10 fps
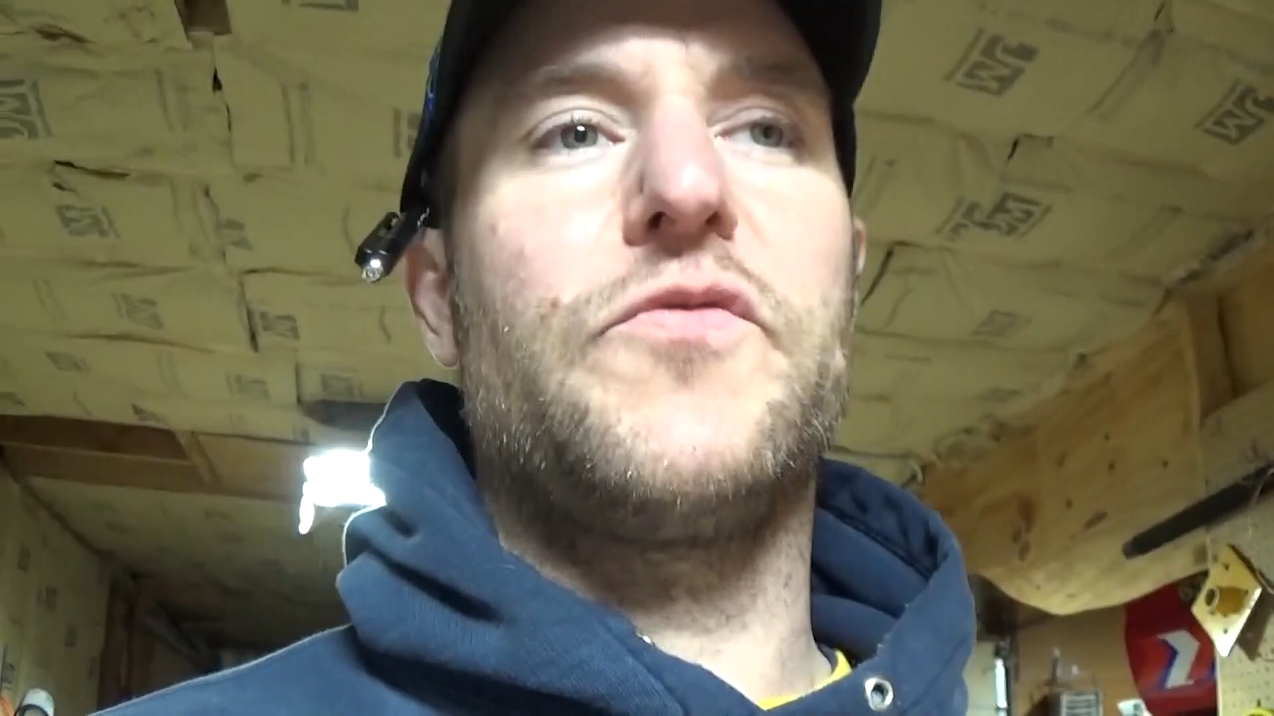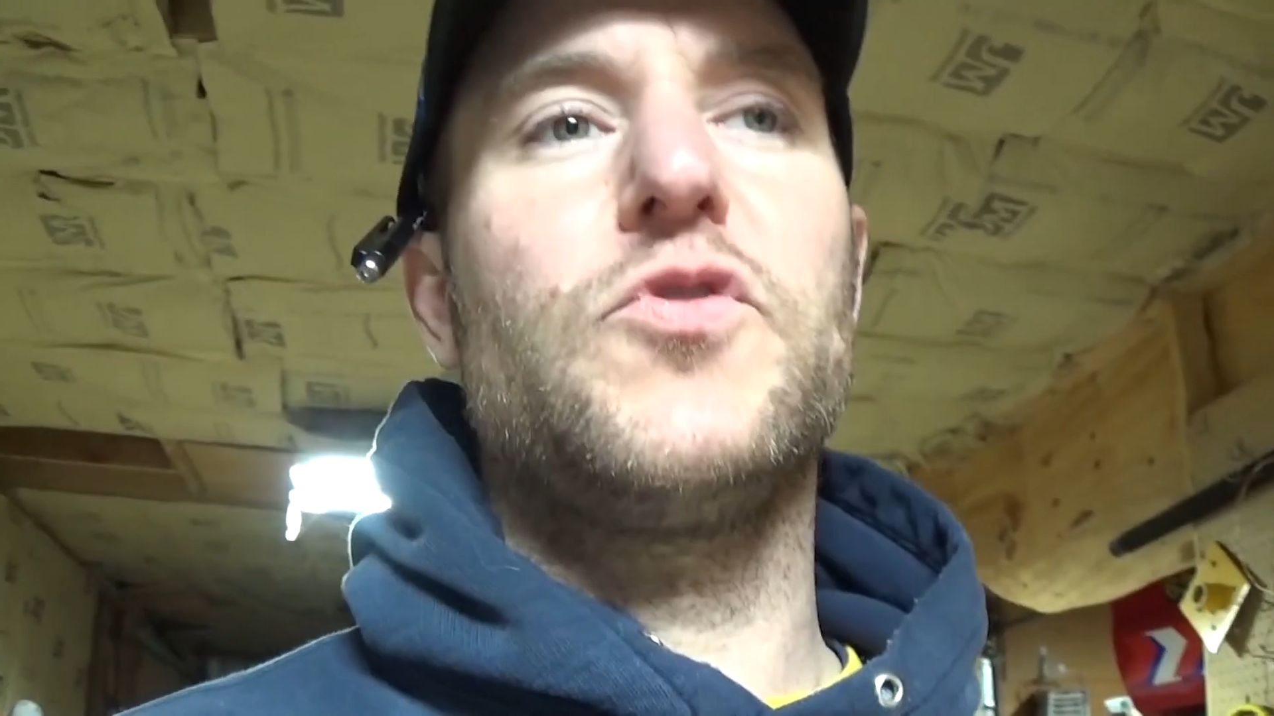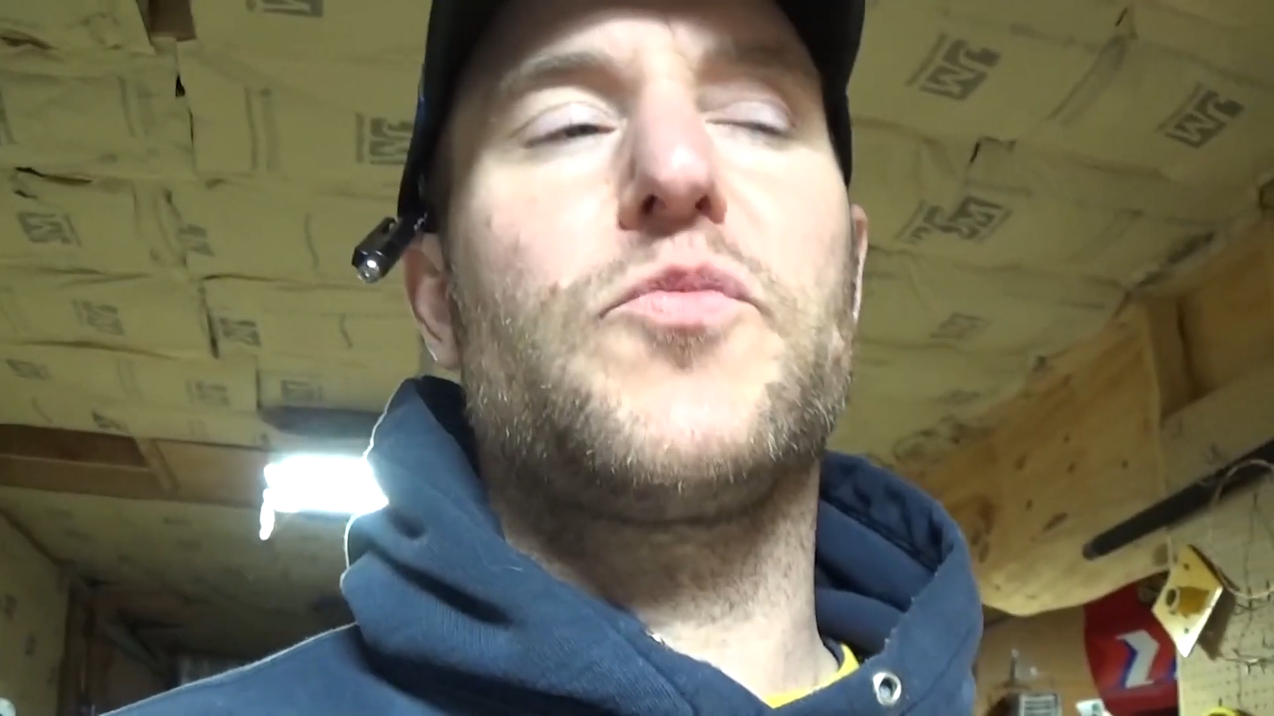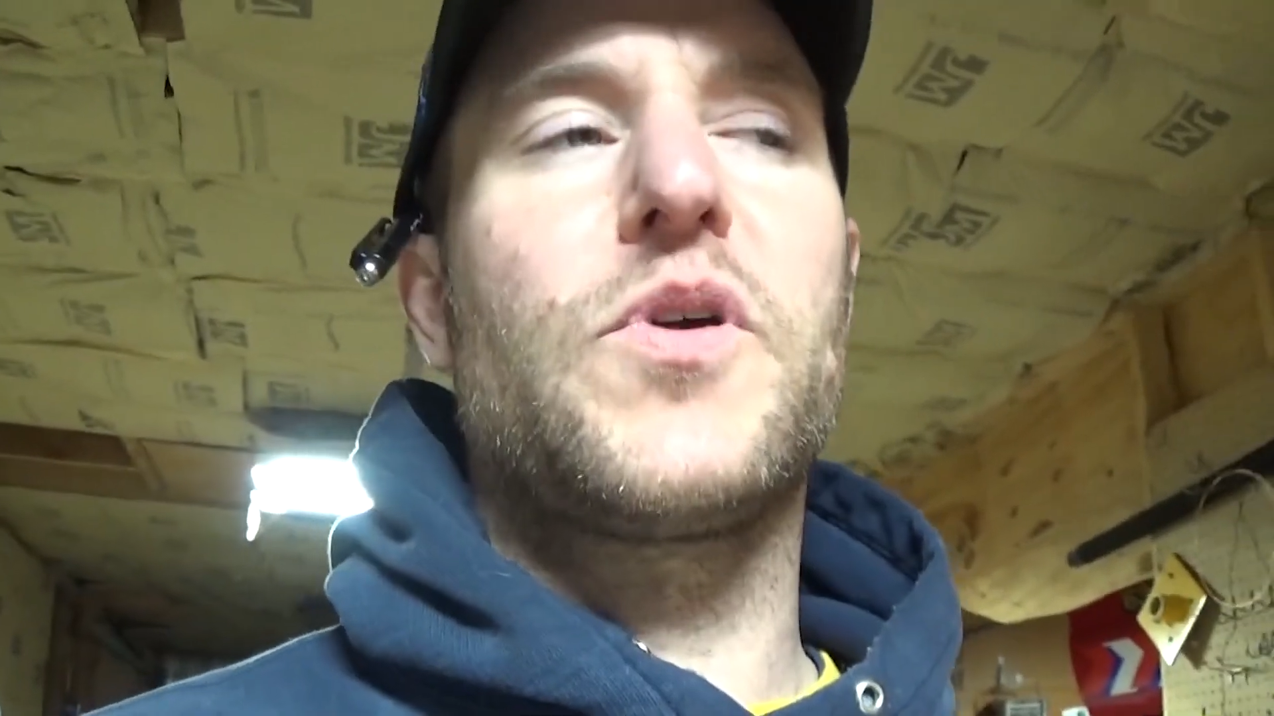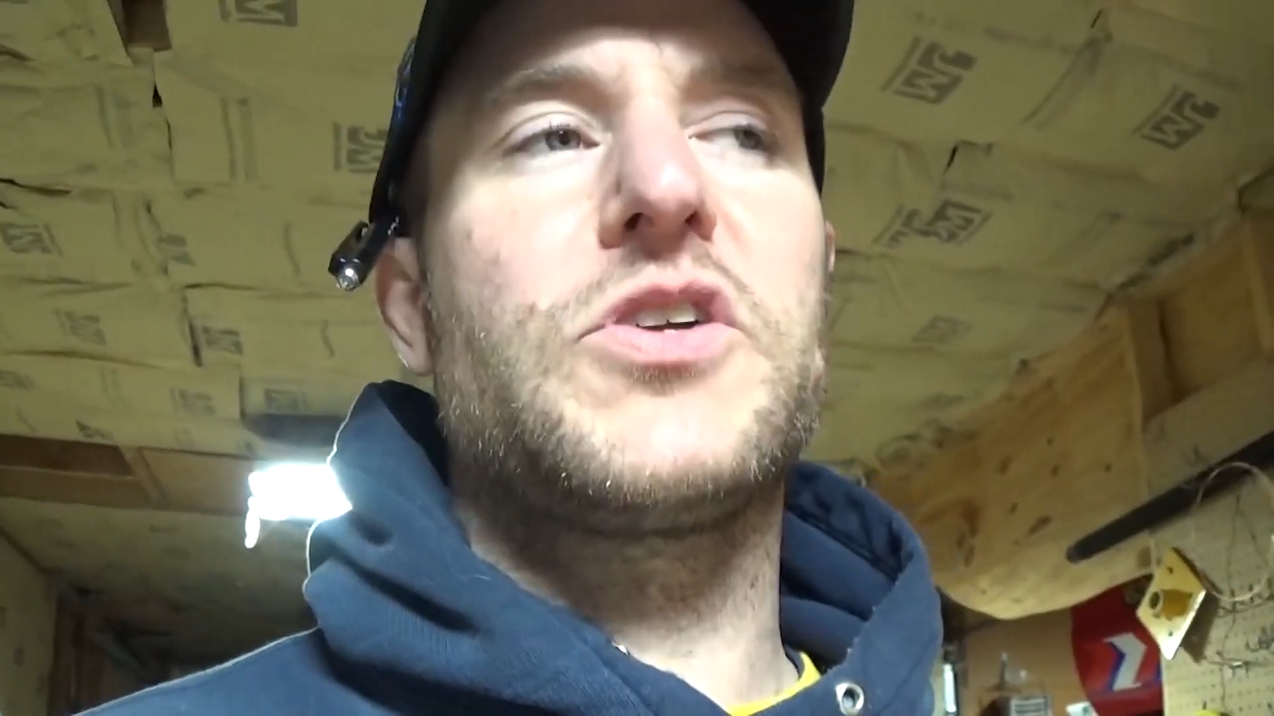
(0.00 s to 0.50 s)

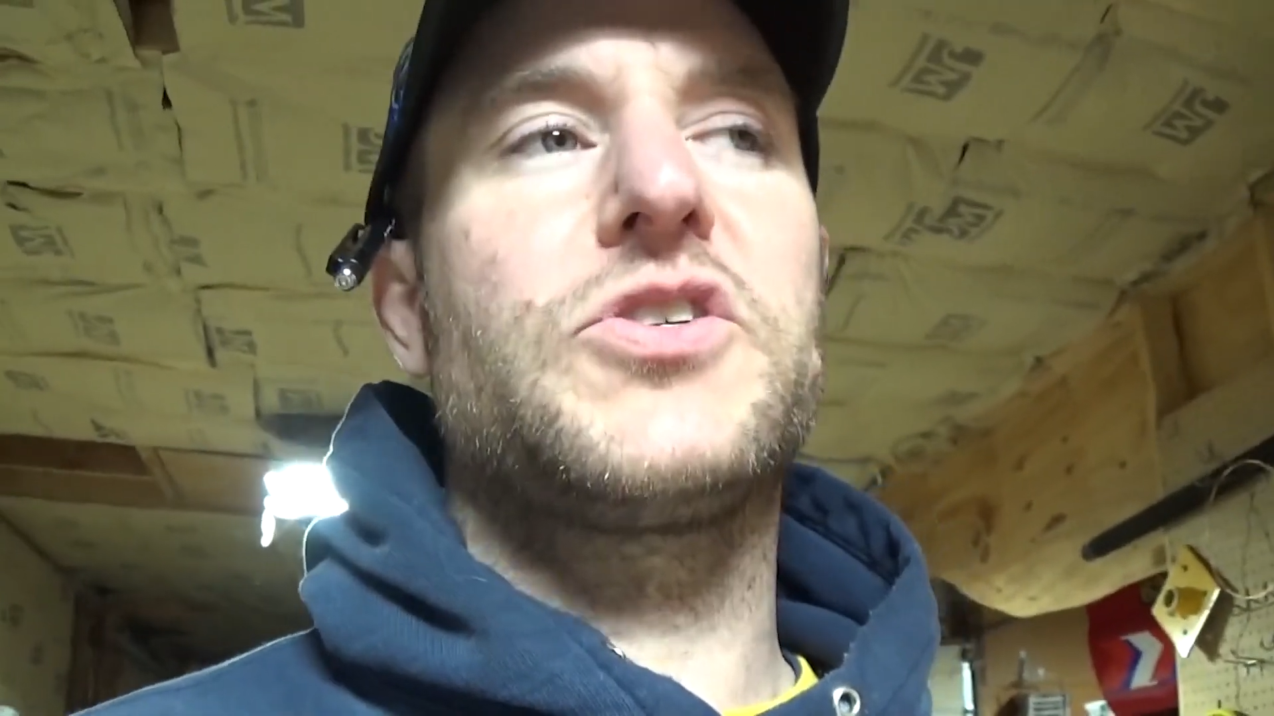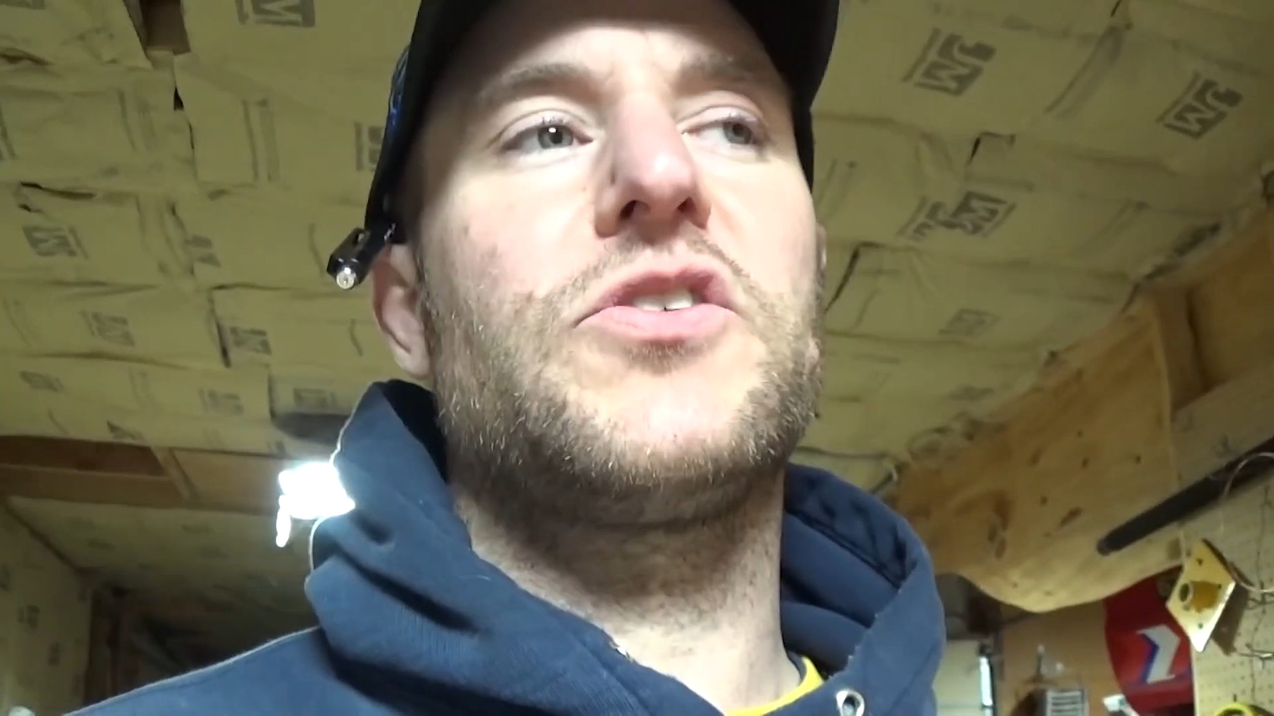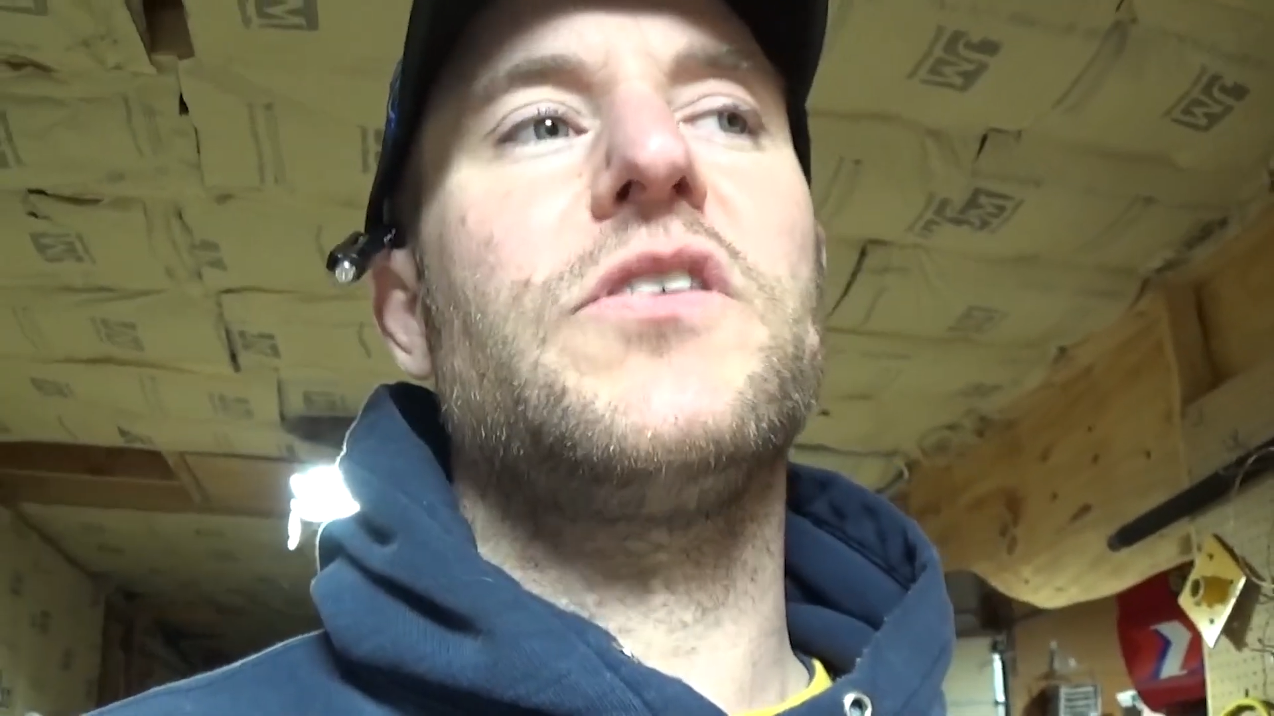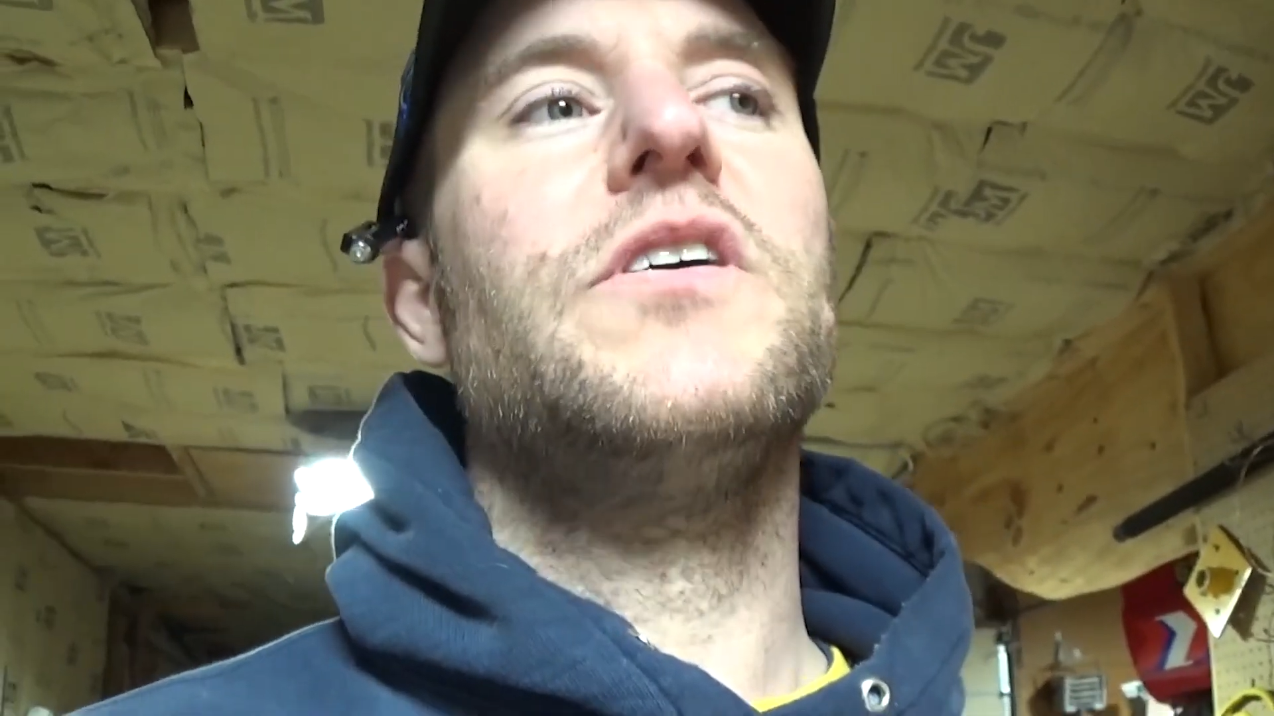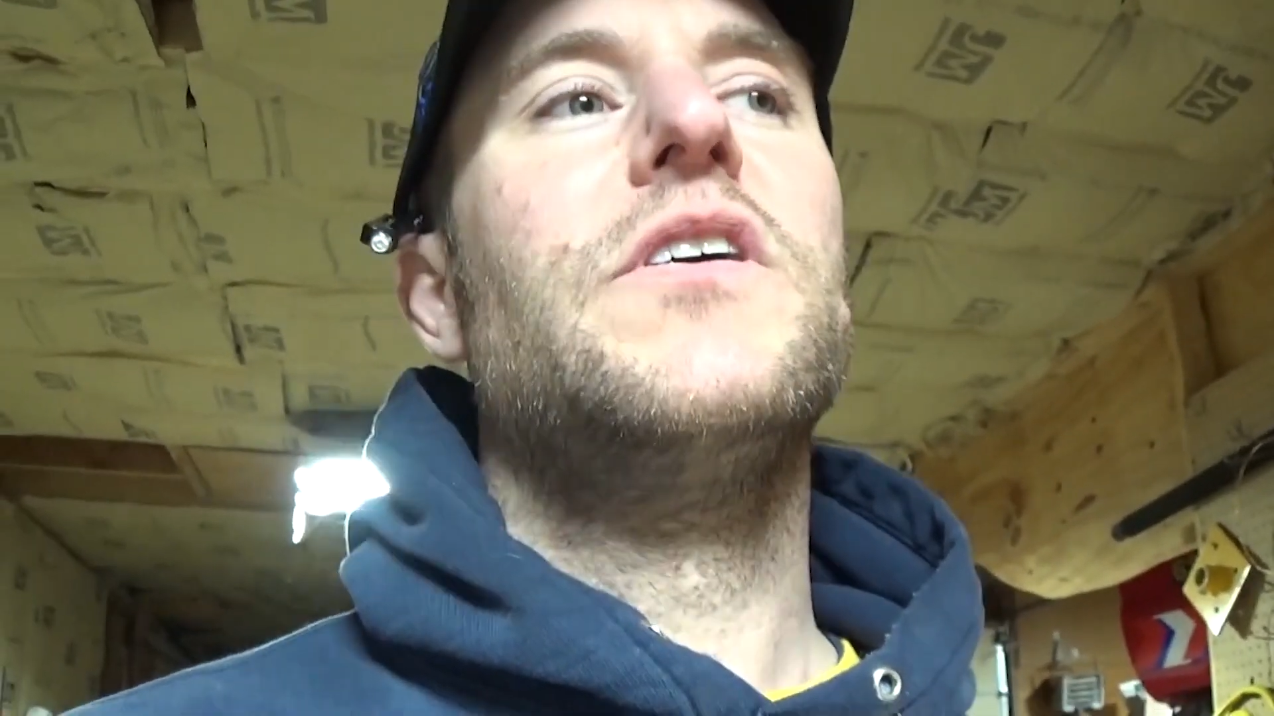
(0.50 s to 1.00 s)
fuel
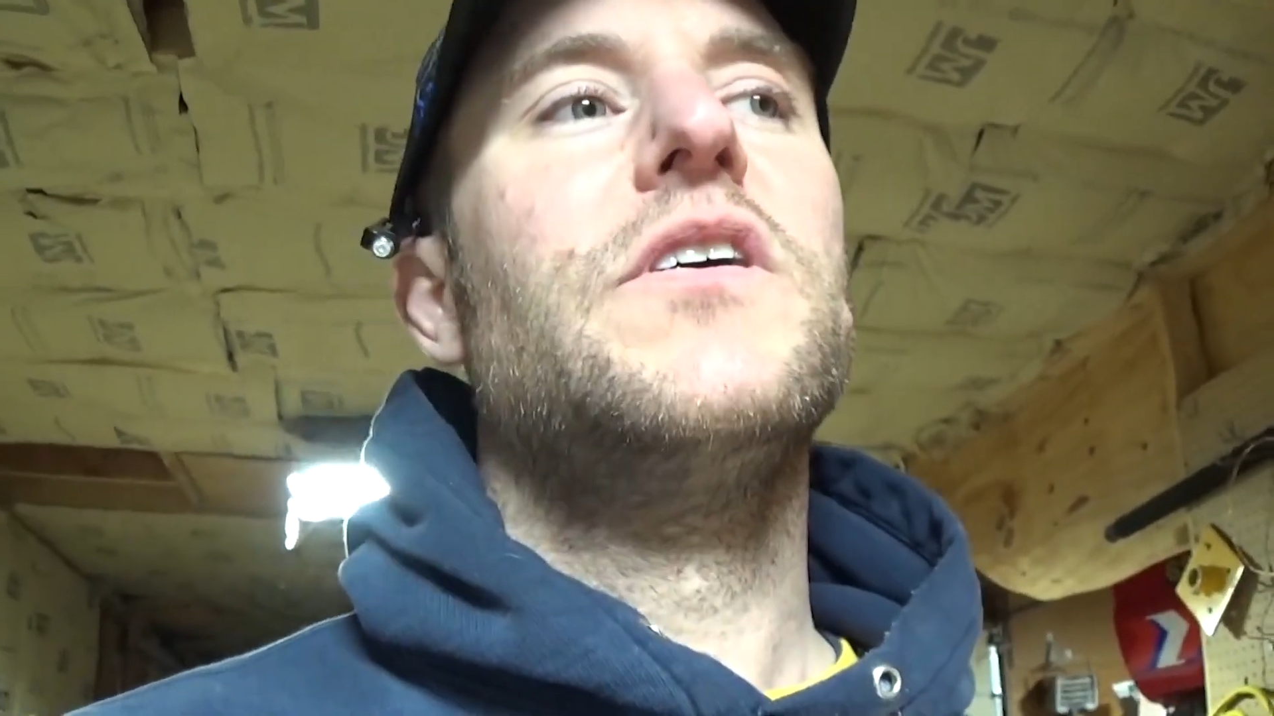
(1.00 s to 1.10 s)
pressure